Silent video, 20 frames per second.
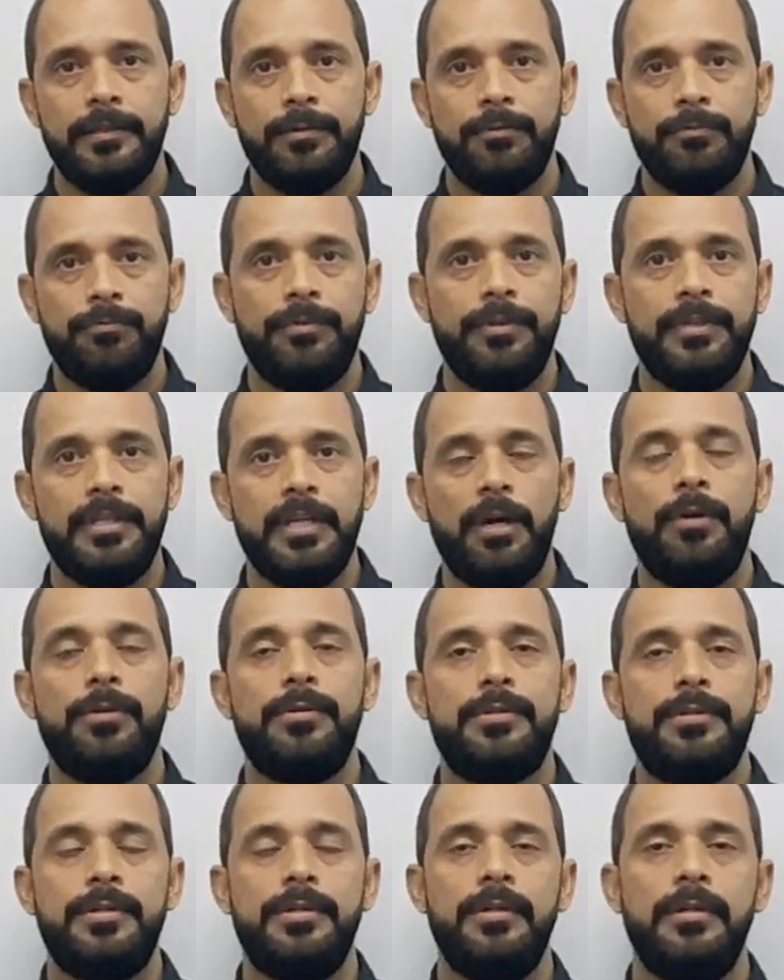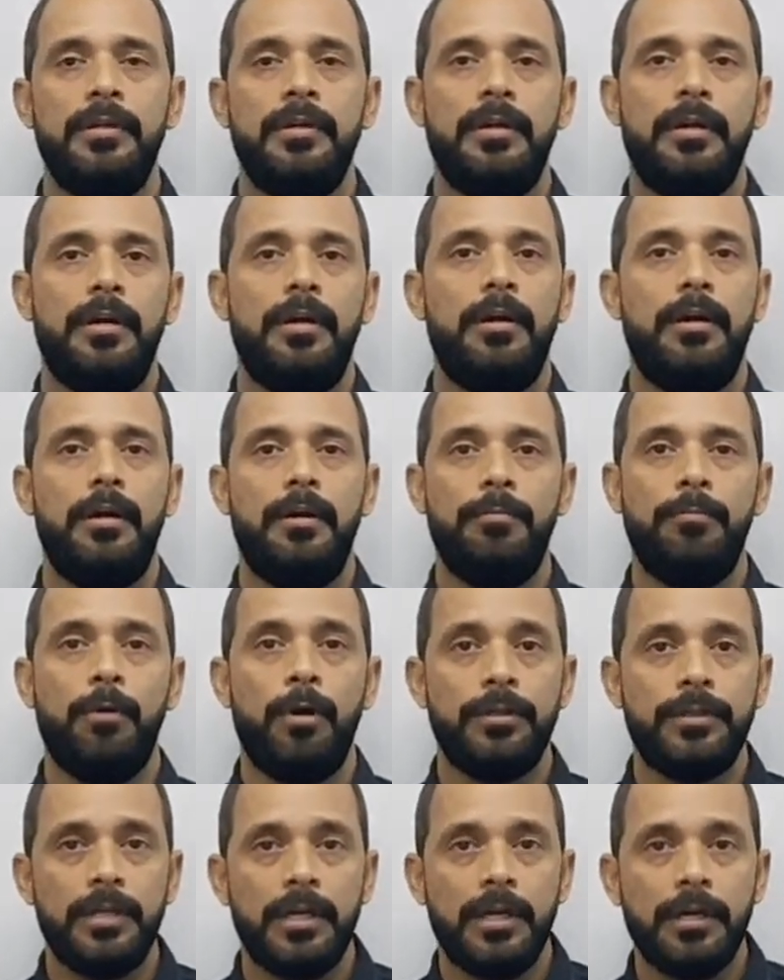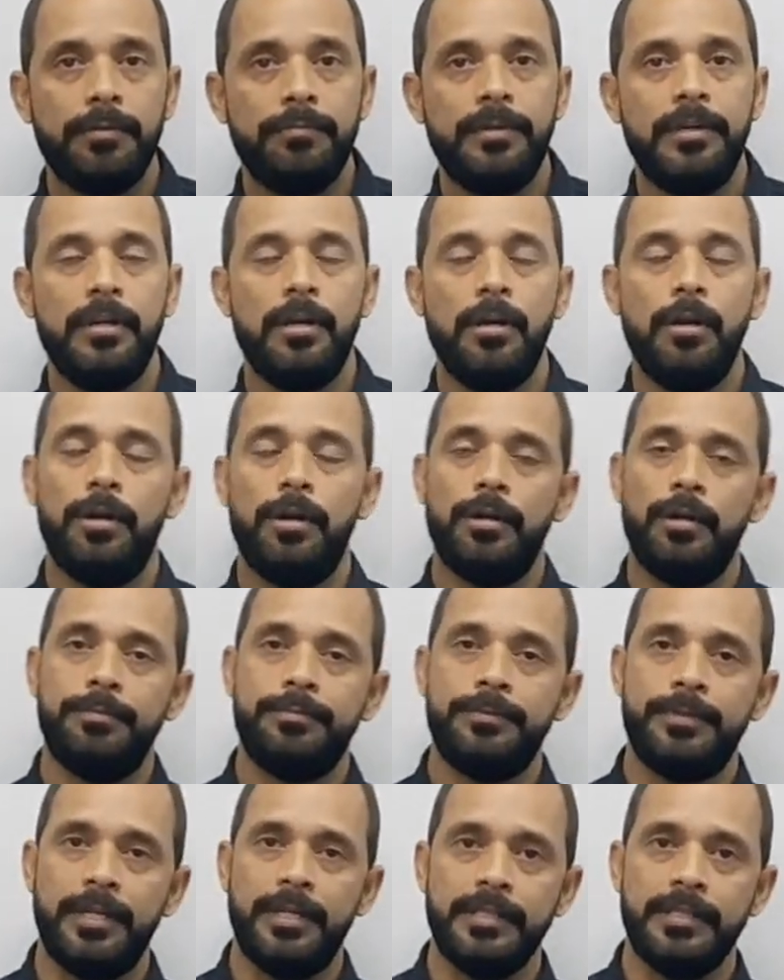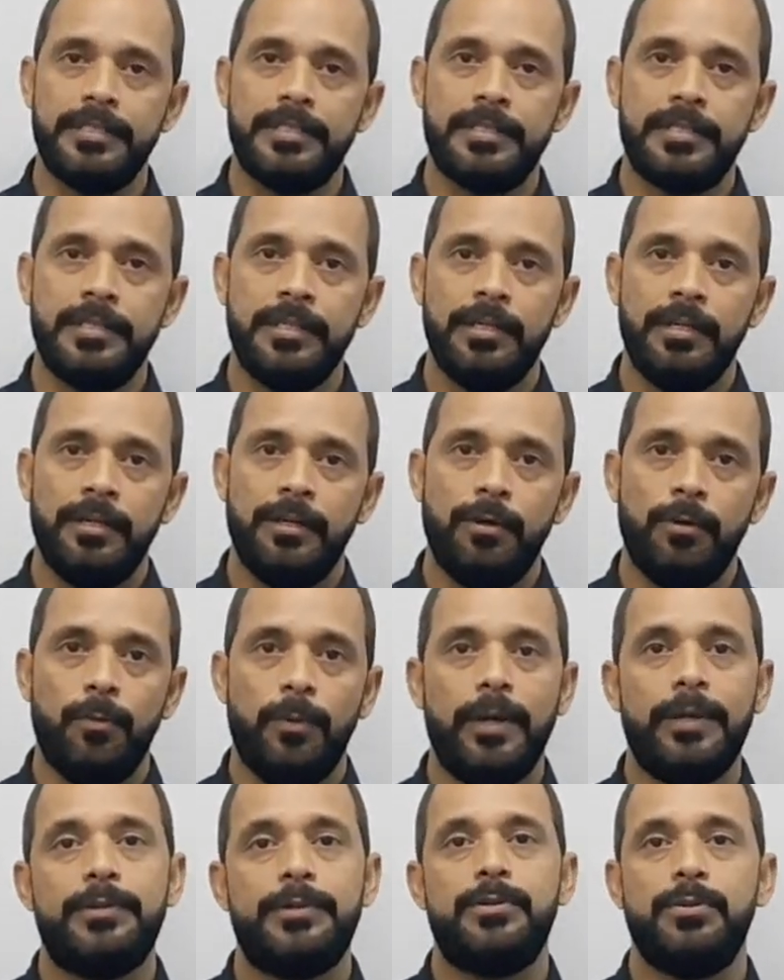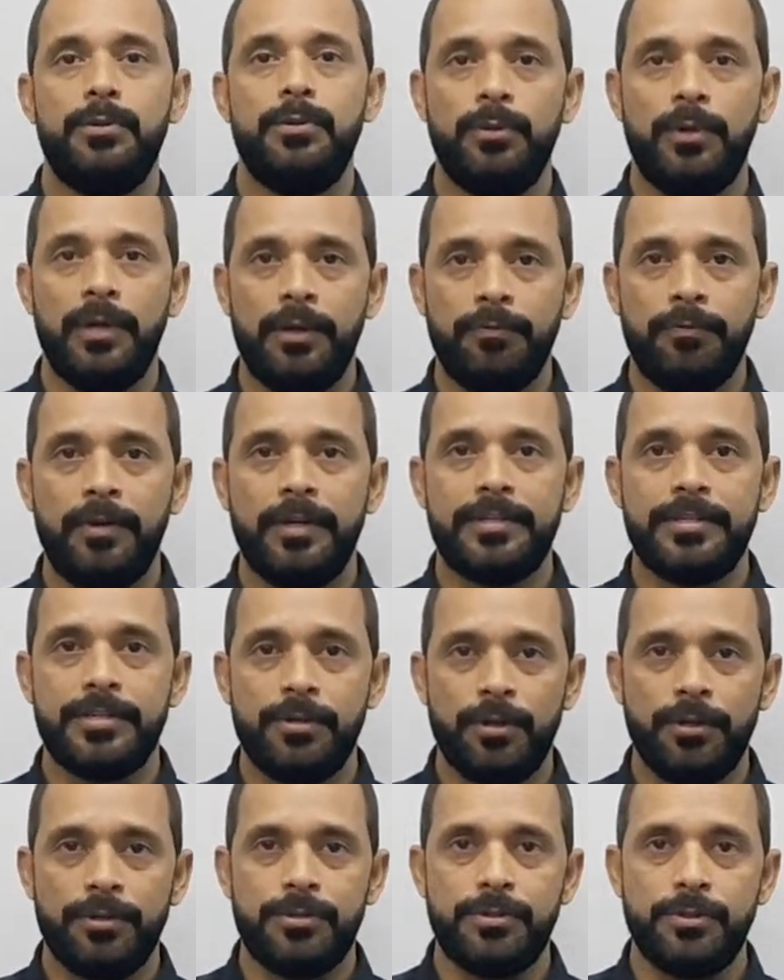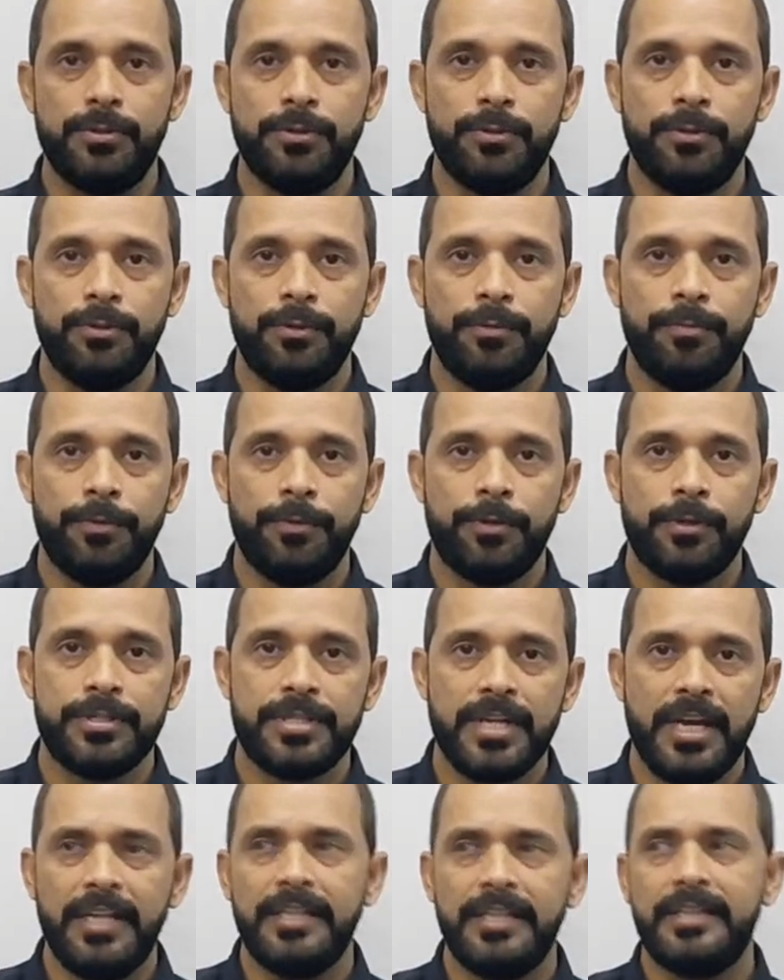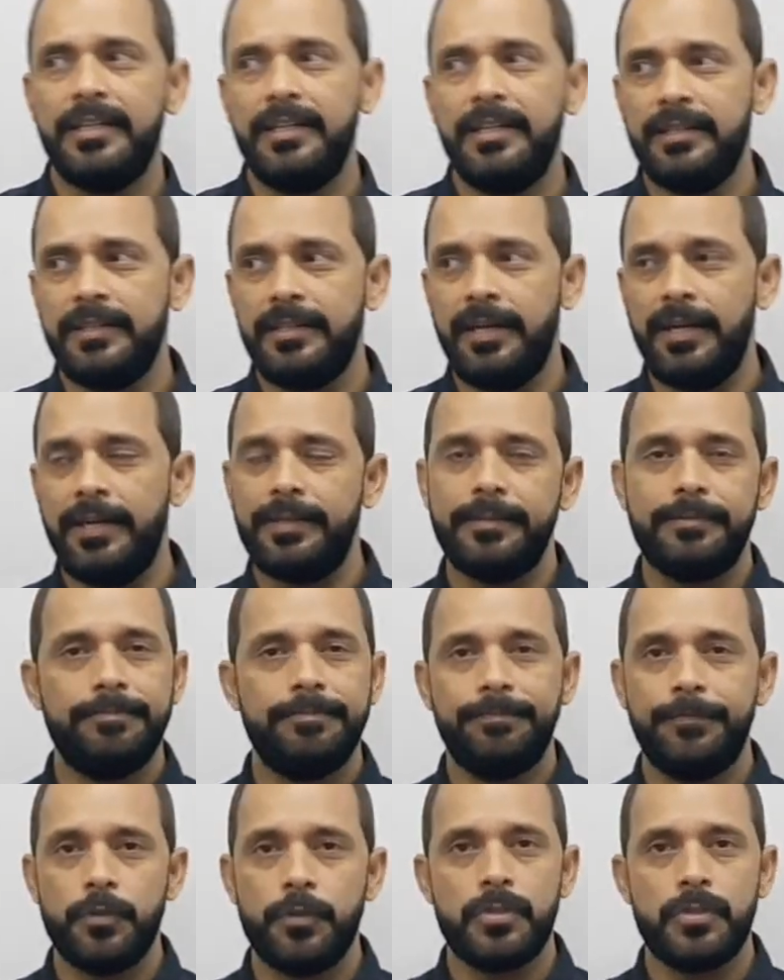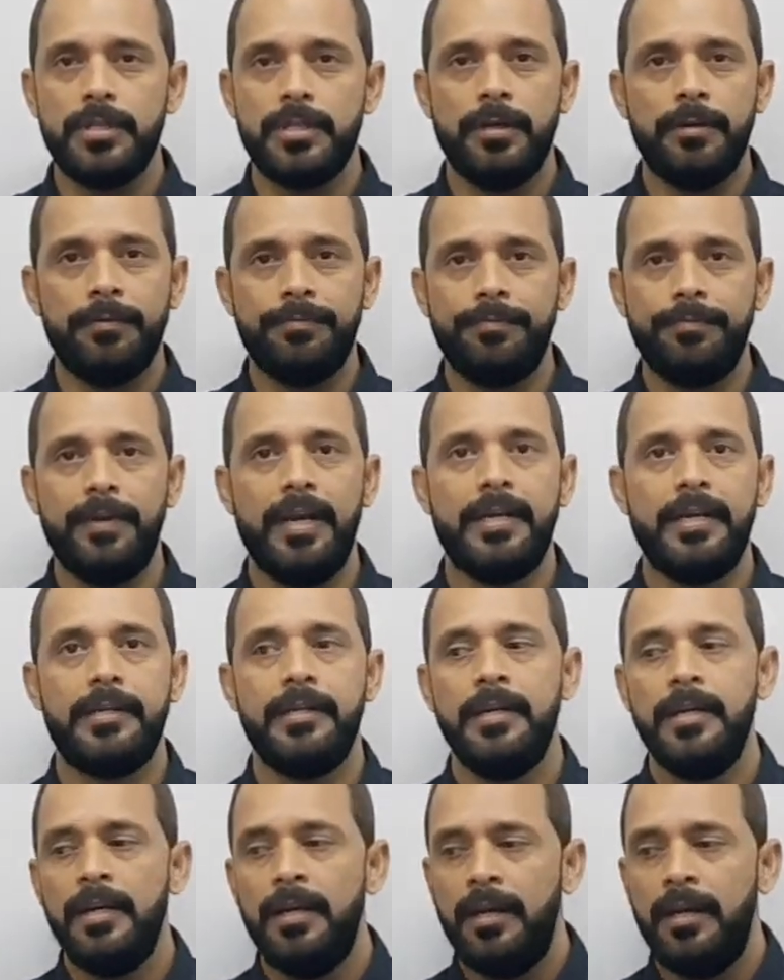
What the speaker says: without bothered with a lot of things, what to do and what not to do. Because I think that this is the fact.